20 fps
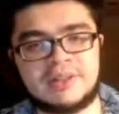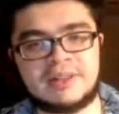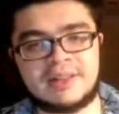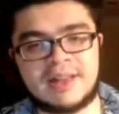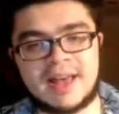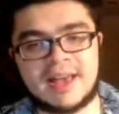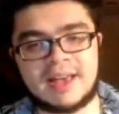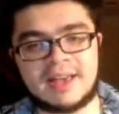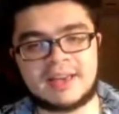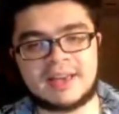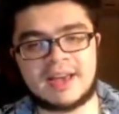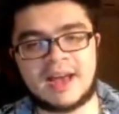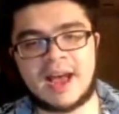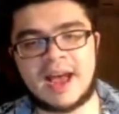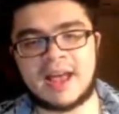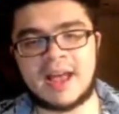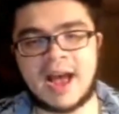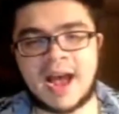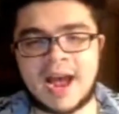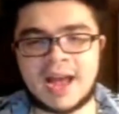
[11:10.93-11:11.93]
like.
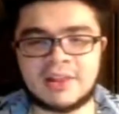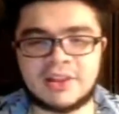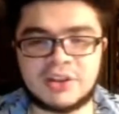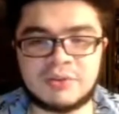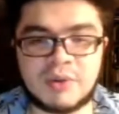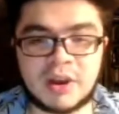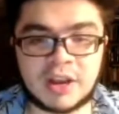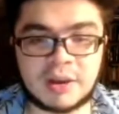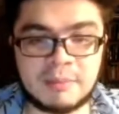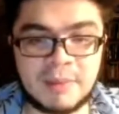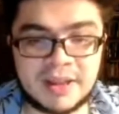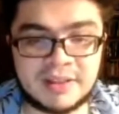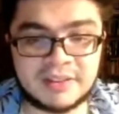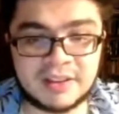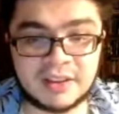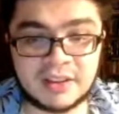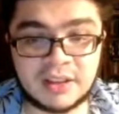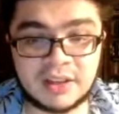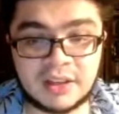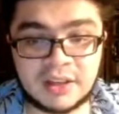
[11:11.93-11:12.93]
I highly recommend it.